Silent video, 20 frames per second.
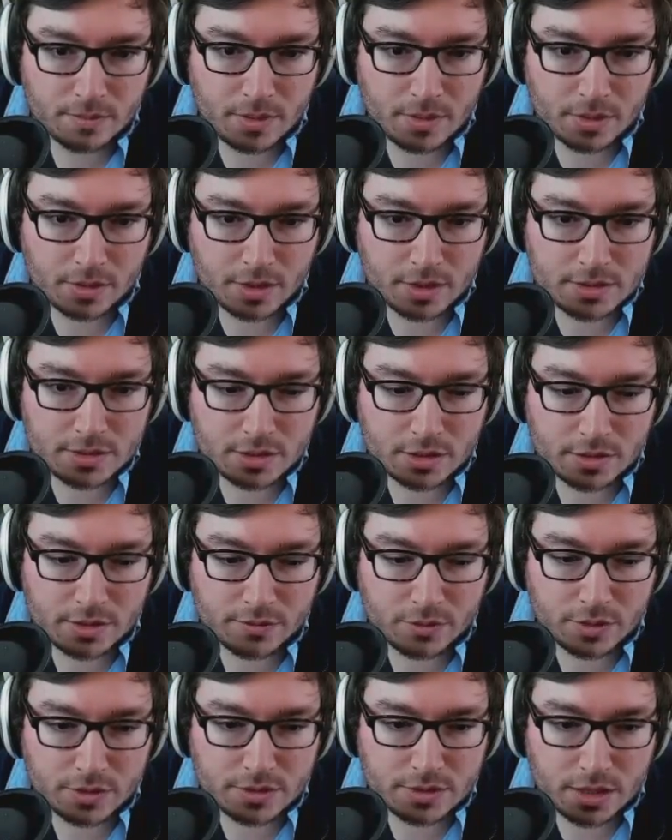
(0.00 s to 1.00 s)
Maokai's looking
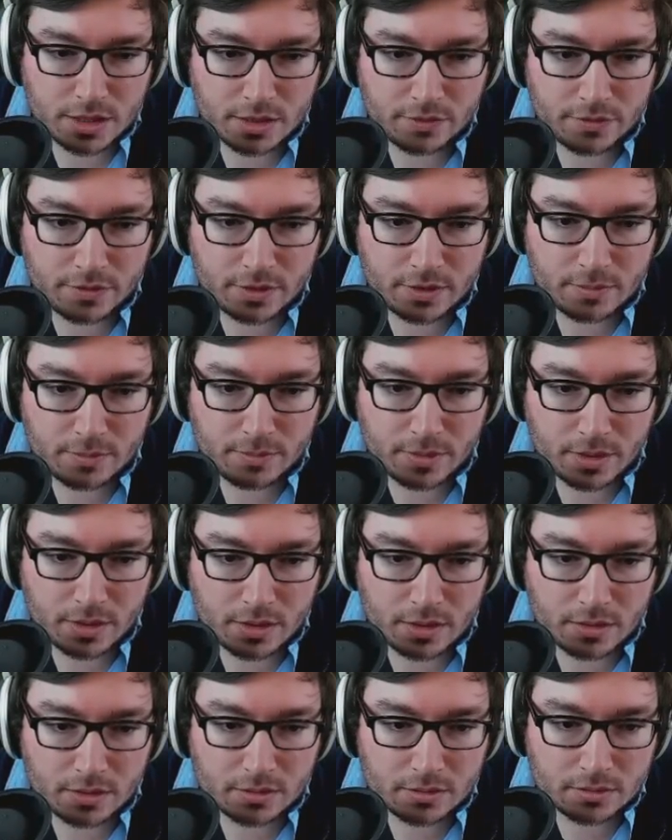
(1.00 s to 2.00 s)
for a dive here,
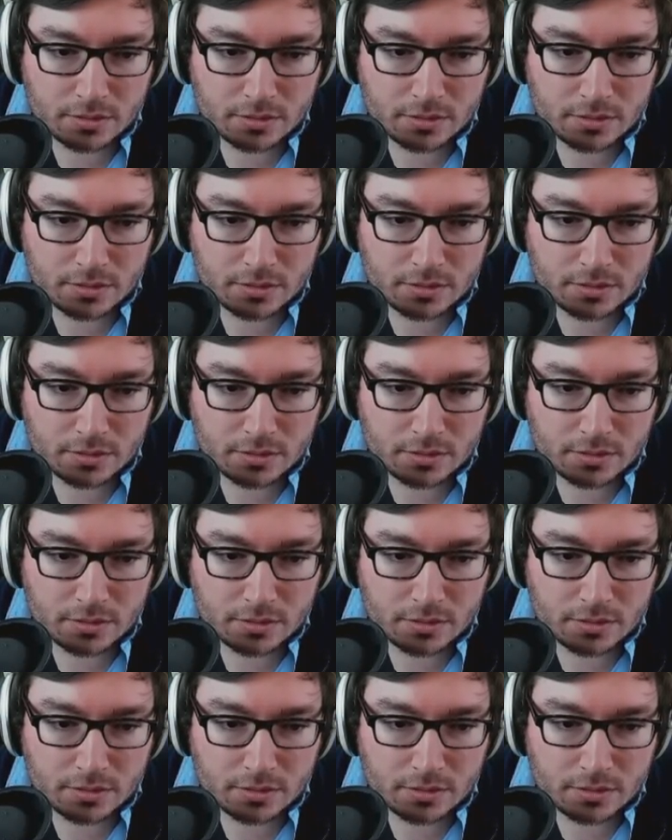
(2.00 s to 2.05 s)
but...